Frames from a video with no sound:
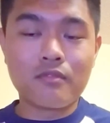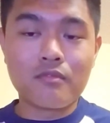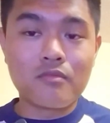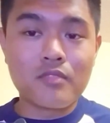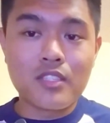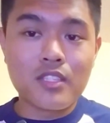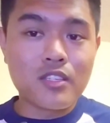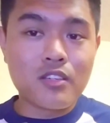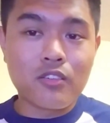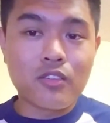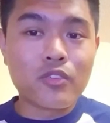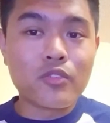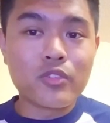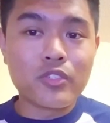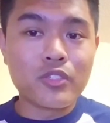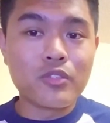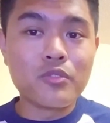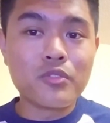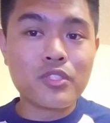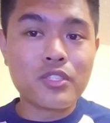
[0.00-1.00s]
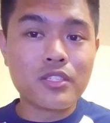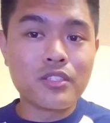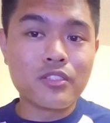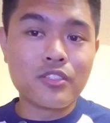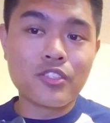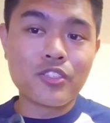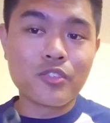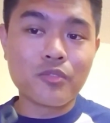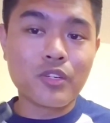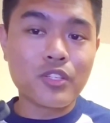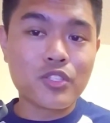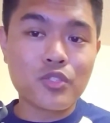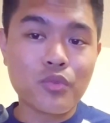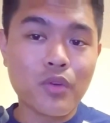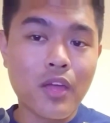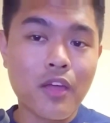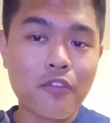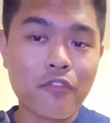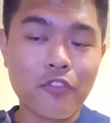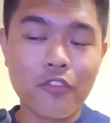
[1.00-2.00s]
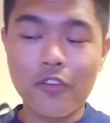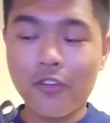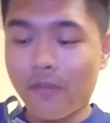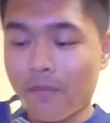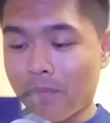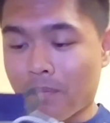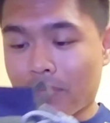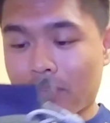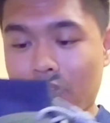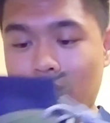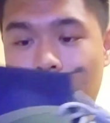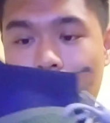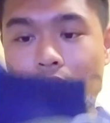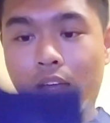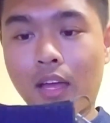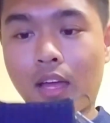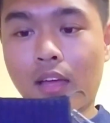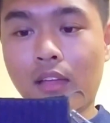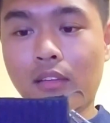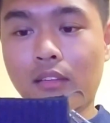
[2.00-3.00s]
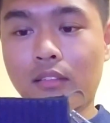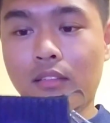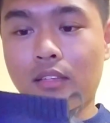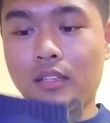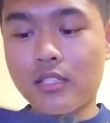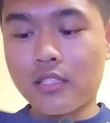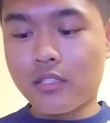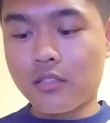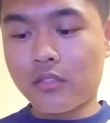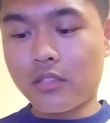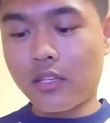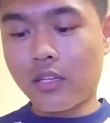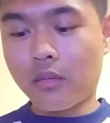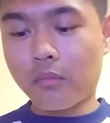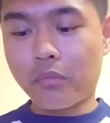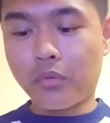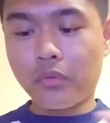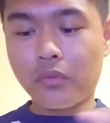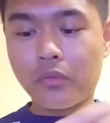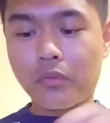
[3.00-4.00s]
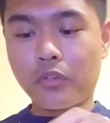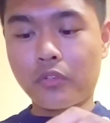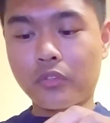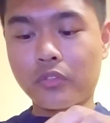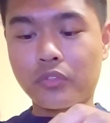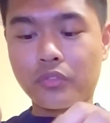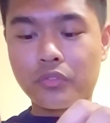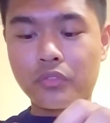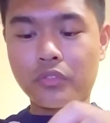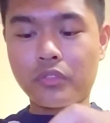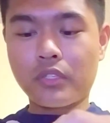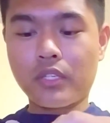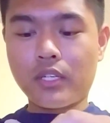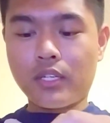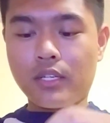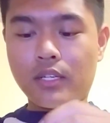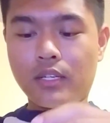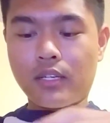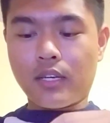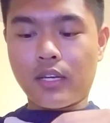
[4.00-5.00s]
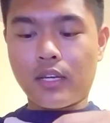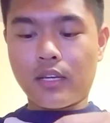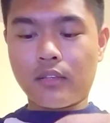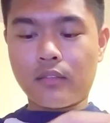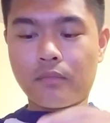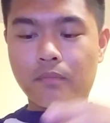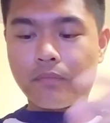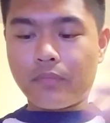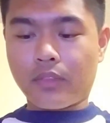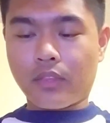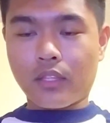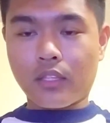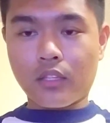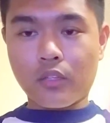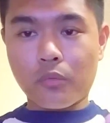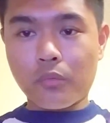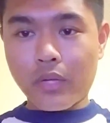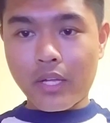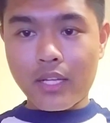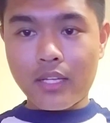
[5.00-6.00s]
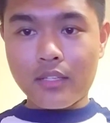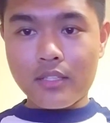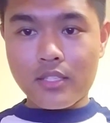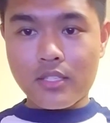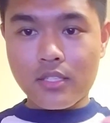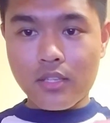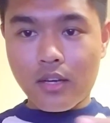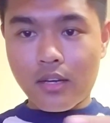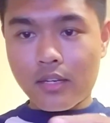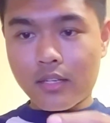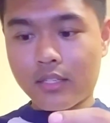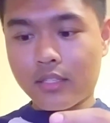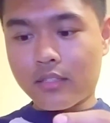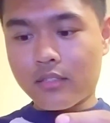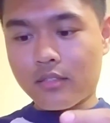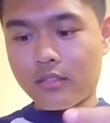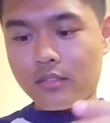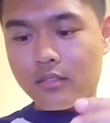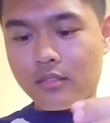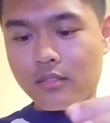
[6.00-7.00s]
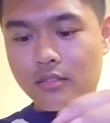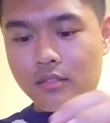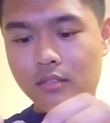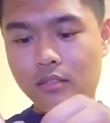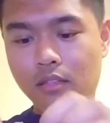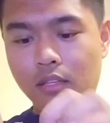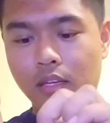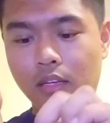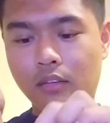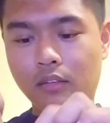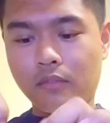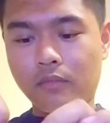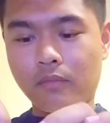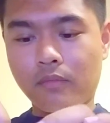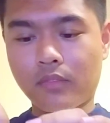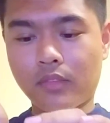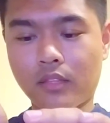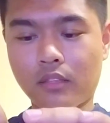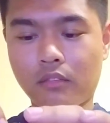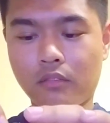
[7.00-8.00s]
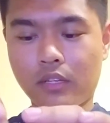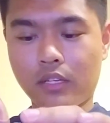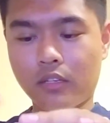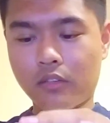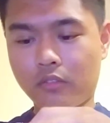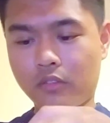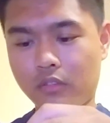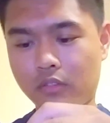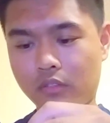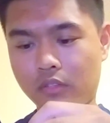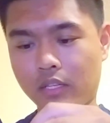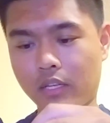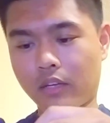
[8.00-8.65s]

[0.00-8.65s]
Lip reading: zero usage whatsoever, and this thing pulled through. And the way the sock is, the way it will